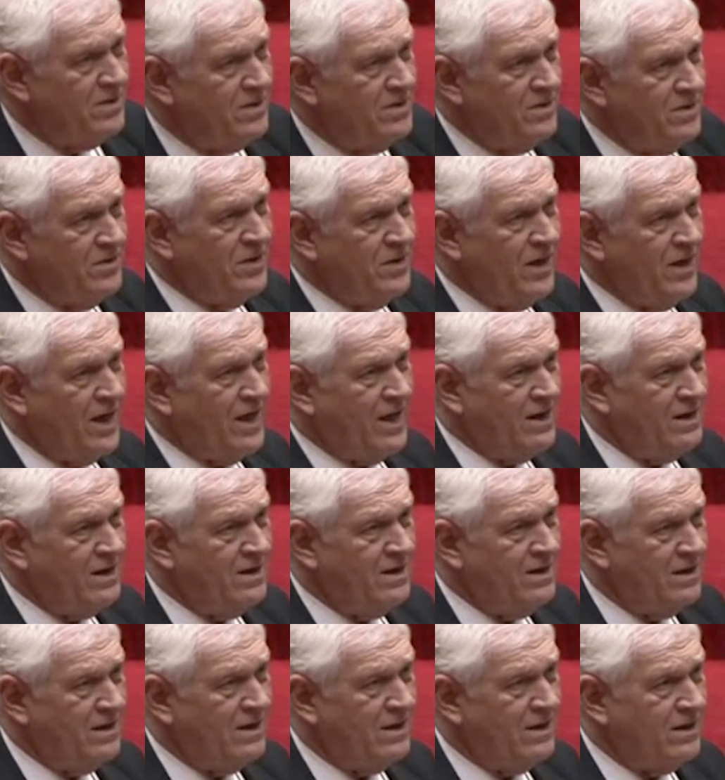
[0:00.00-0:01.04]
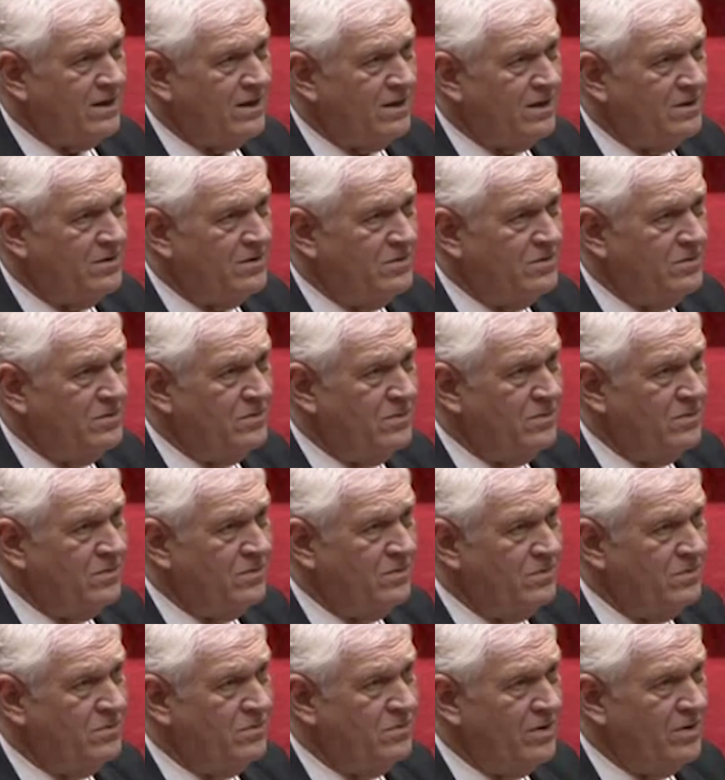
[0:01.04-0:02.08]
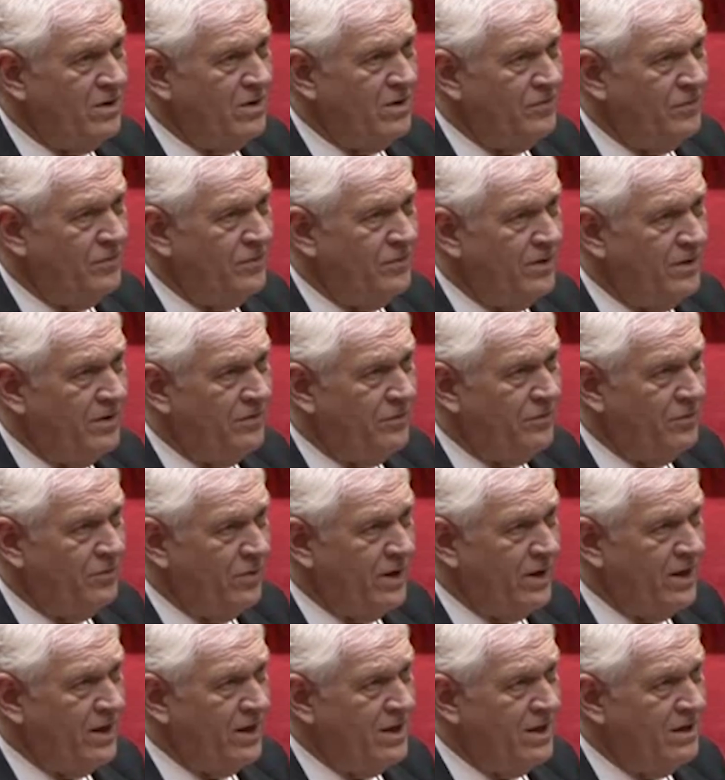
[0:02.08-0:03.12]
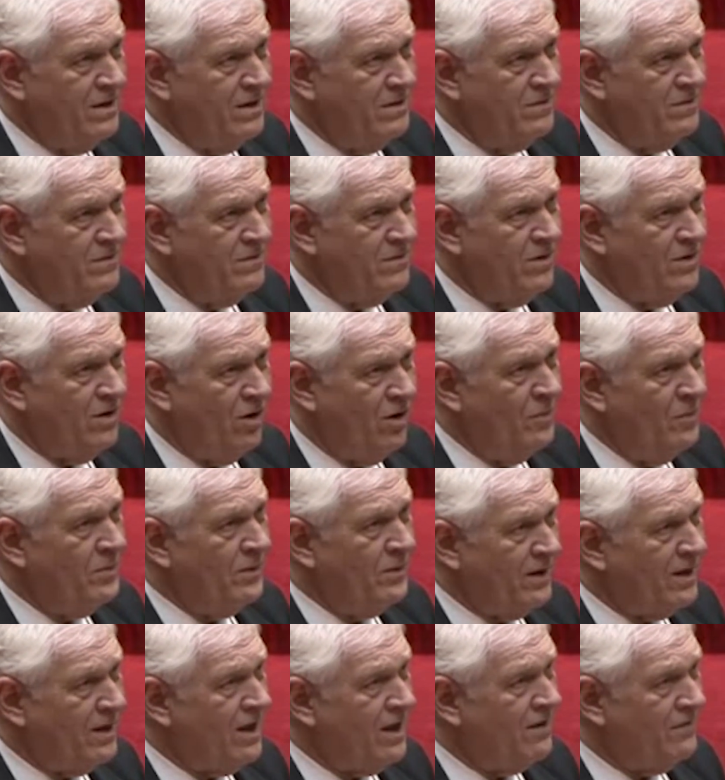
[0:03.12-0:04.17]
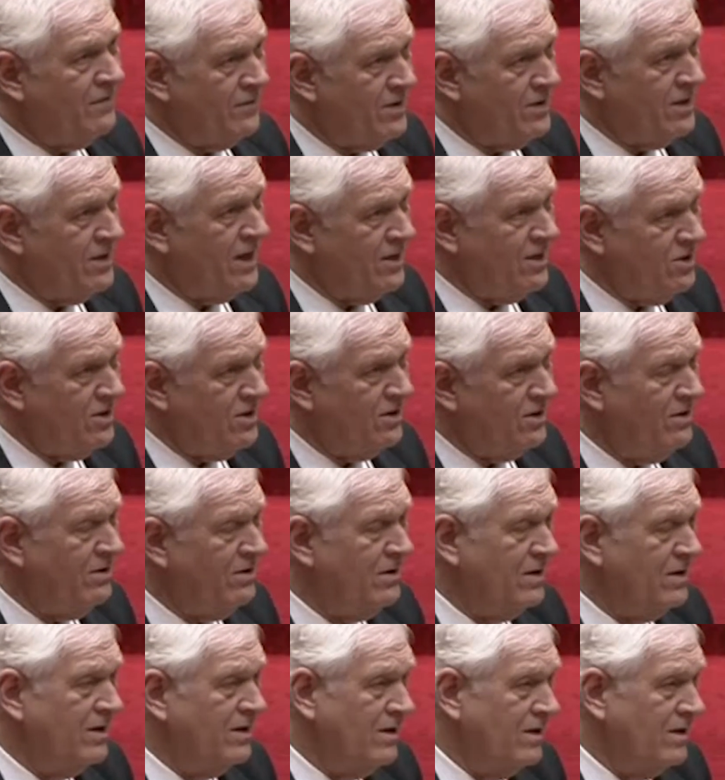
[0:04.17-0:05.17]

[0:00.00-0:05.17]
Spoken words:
that if we open a conversation,